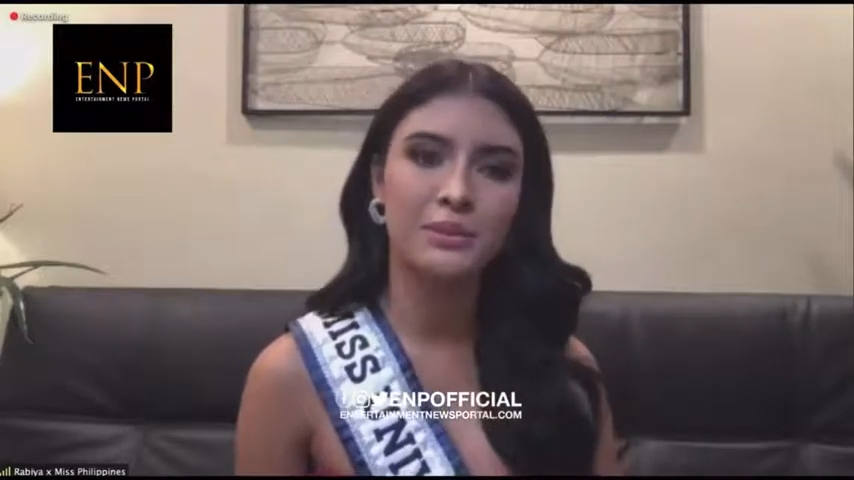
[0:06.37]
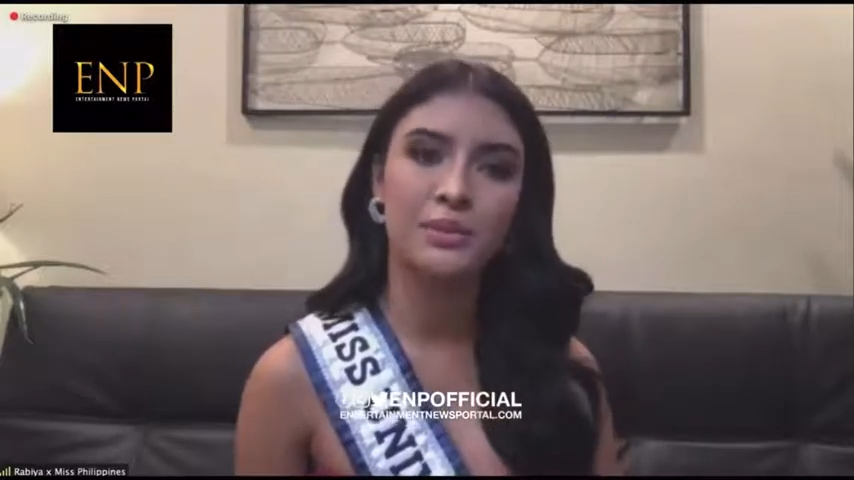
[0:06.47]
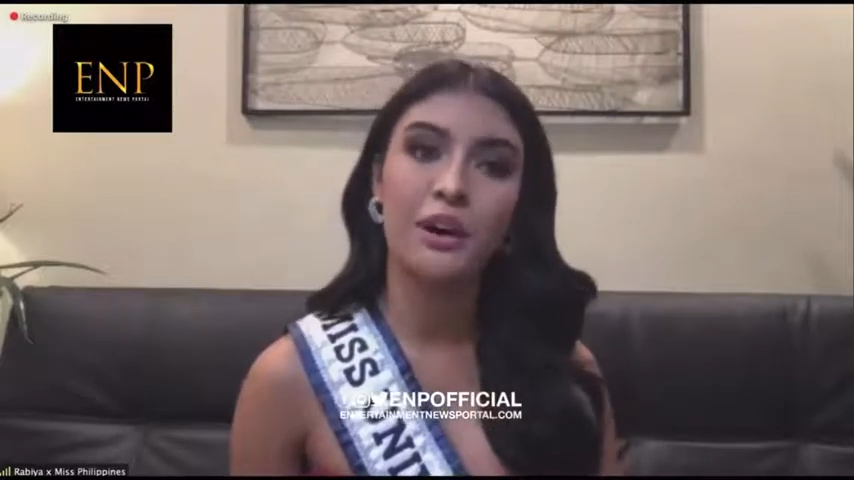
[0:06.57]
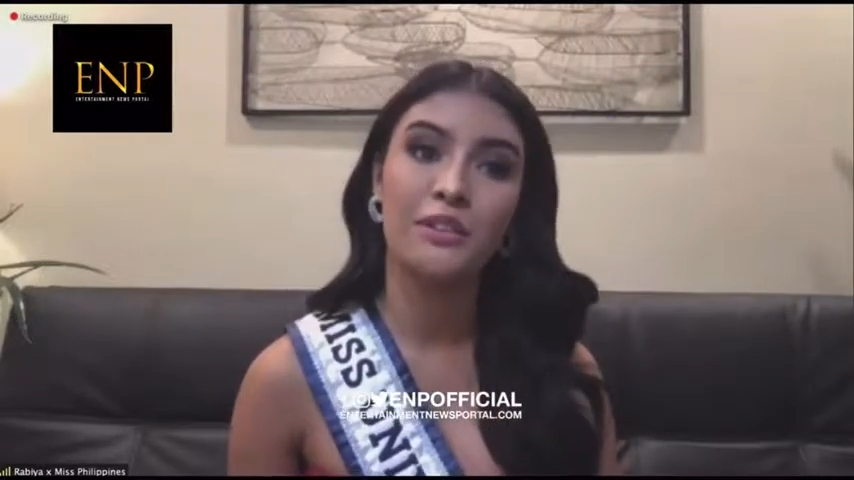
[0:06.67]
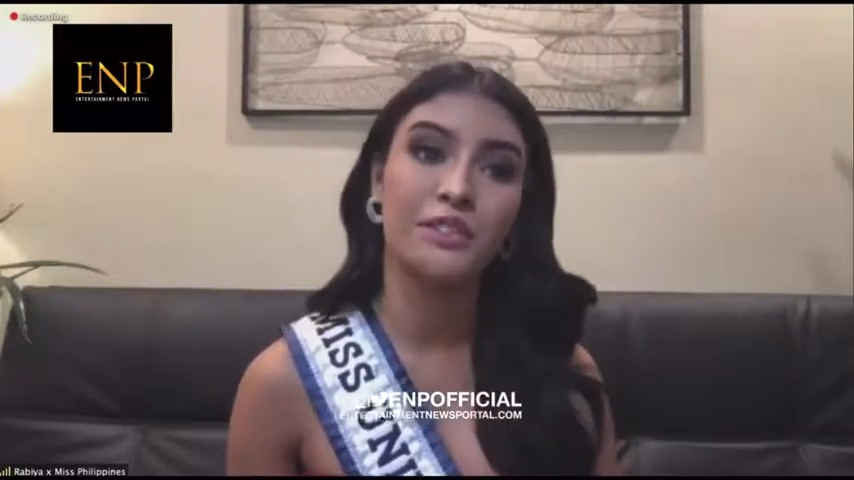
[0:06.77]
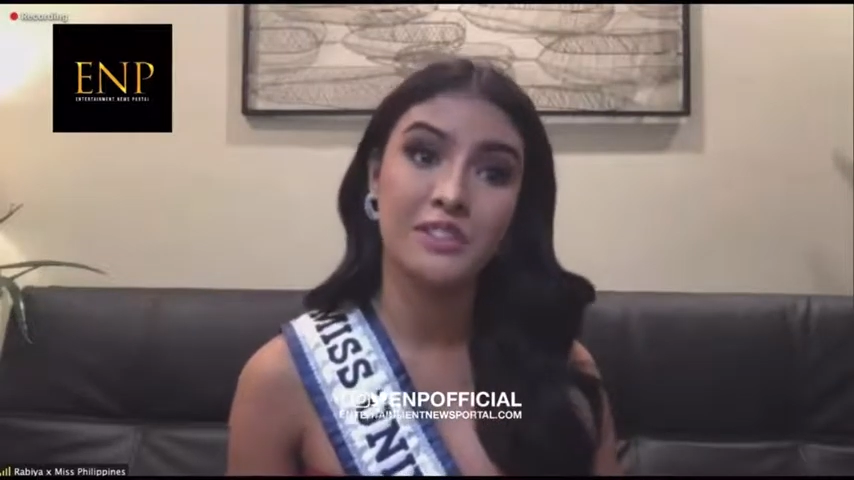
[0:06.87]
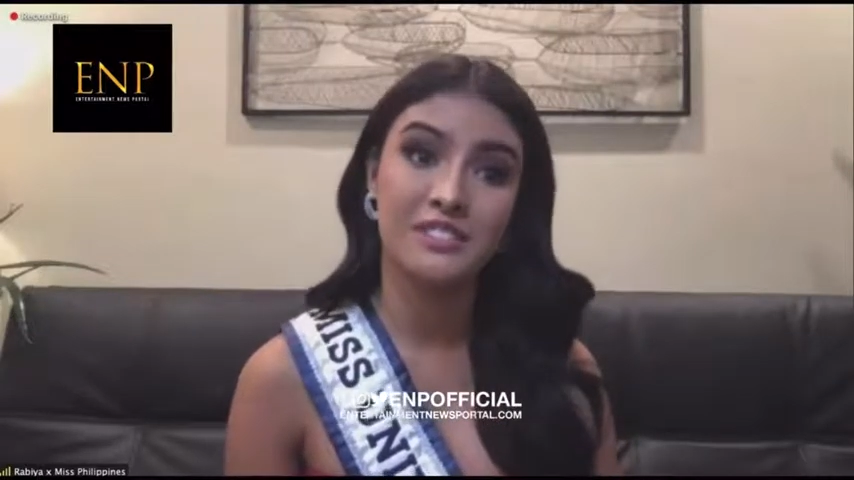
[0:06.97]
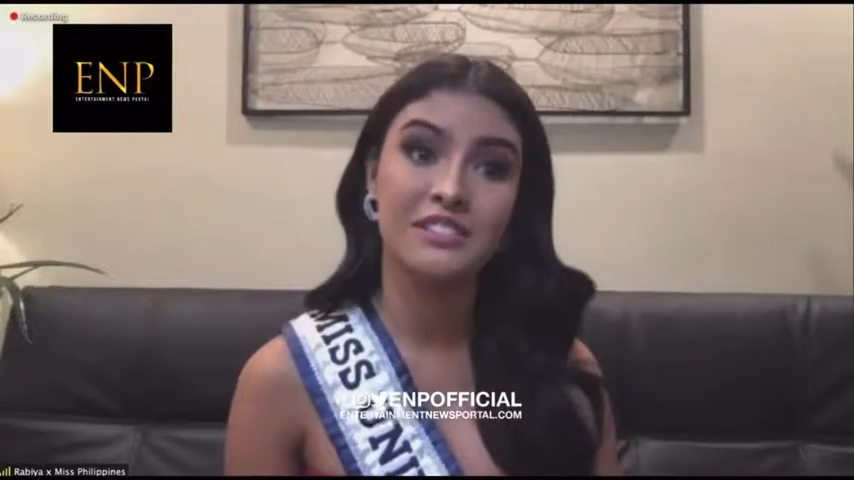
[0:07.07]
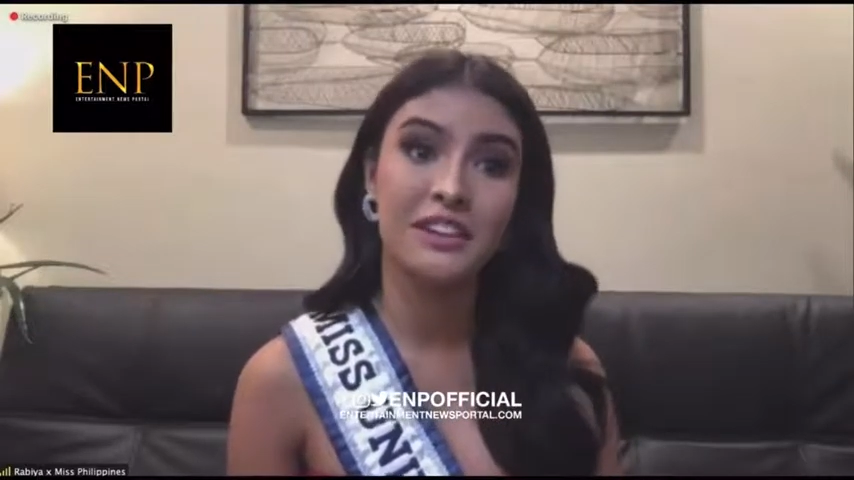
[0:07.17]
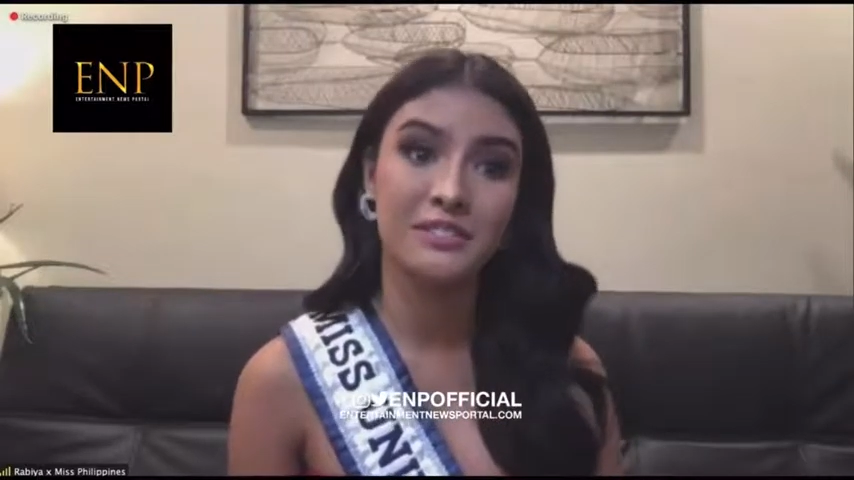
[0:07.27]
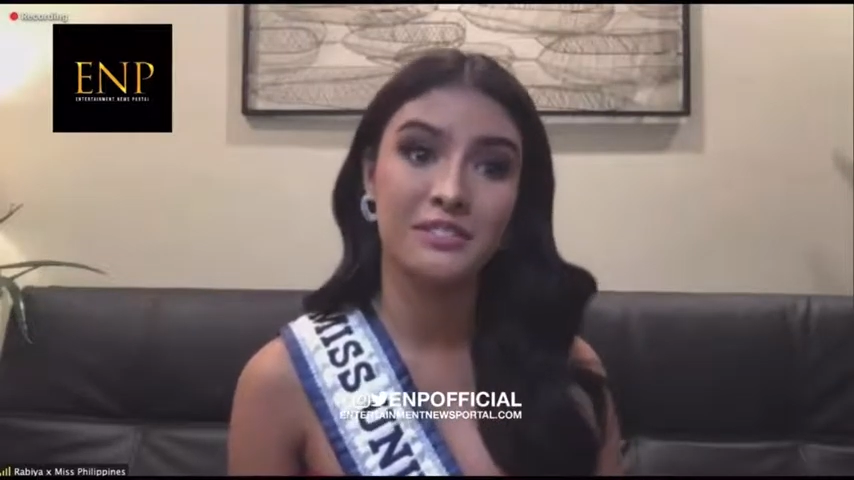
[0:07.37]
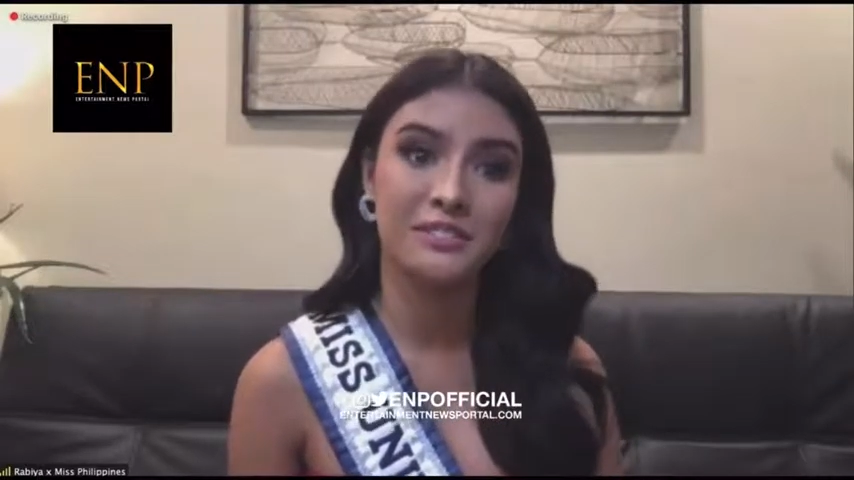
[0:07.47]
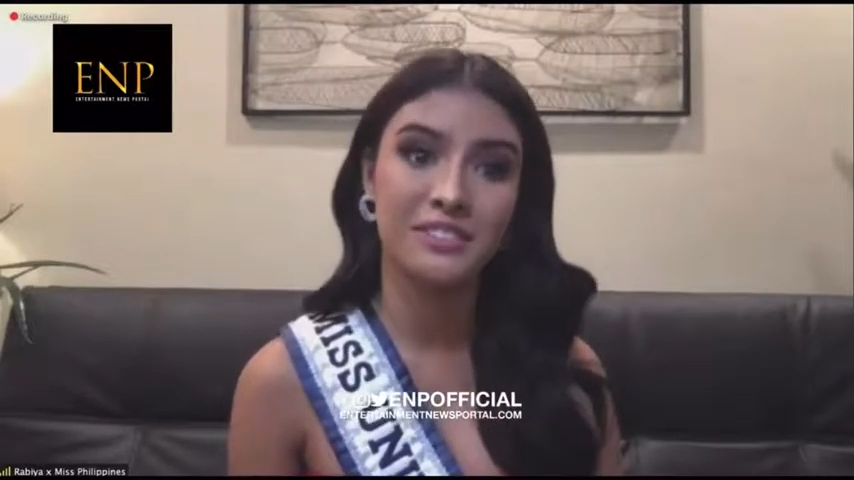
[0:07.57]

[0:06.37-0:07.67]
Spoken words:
love herself.